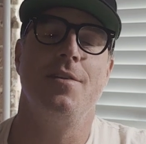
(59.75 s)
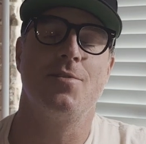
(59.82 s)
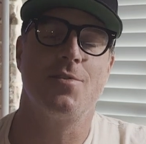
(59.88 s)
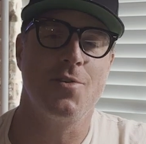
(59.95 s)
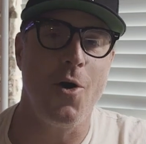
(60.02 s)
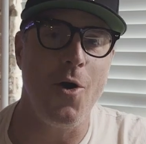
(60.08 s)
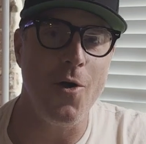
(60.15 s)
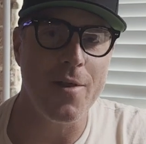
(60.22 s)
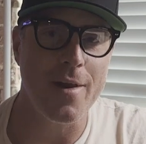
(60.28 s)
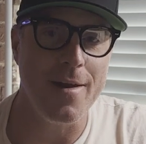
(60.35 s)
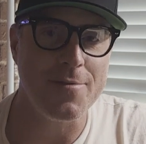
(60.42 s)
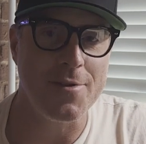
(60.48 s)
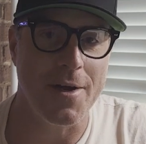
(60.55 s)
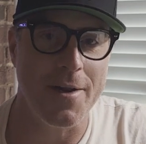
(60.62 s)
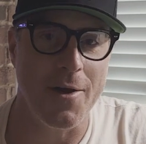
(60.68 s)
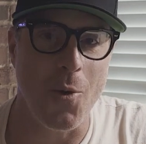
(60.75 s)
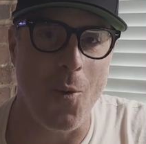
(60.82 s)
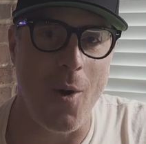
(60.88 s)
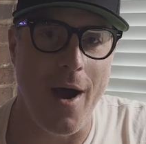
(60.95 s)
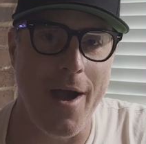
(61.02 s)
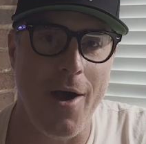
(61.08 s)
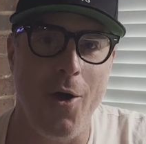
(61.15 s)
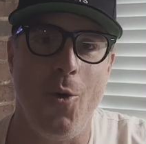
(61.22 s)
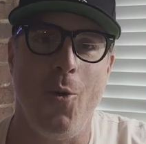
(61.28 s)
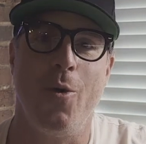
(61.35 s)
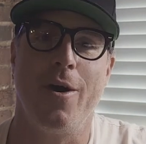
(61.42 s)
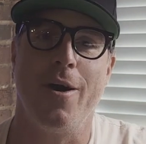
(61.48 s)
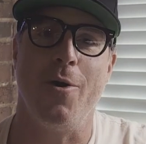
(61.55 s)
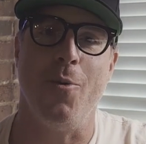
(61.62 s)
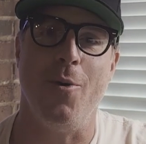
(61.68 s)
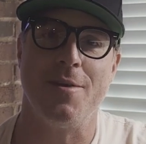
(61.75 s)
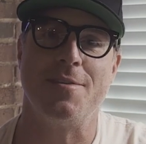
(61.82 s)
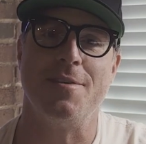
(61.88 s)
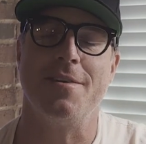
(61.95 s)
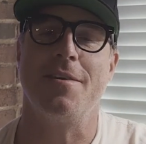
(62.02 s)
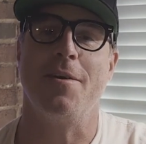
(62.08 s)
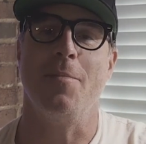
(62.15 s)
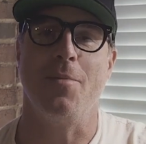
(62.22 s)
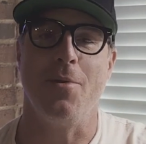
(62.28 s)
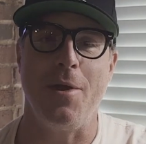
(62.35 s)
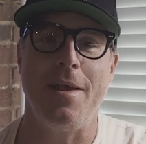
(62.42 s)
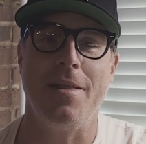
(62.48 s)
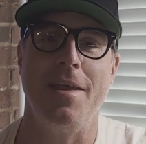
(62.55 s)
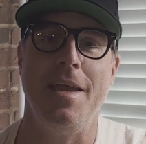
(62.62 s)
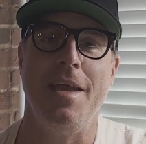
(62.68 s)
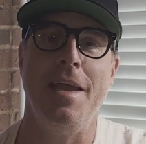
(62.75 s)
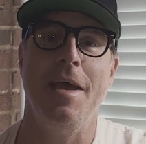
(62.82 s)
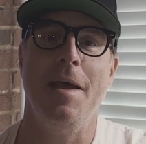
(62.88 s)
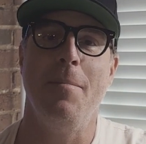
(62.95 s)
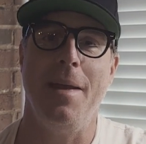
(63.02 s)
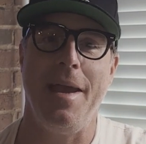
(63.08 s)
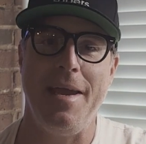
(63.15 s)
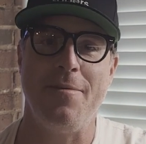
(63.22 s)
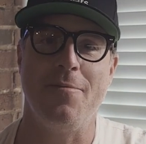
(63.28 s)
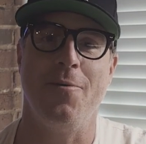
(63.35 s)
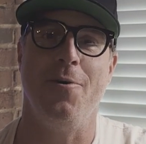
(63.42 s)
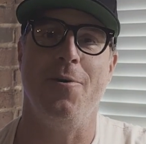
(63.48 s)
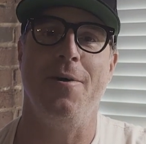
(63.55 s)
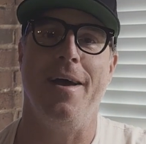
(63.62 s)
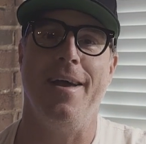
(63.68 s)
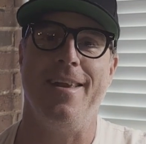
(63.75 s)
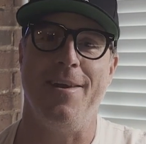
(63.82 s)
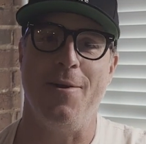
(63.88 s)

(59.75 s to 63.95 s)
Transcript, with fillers: install that I've done in a while where it wasn't completely painful and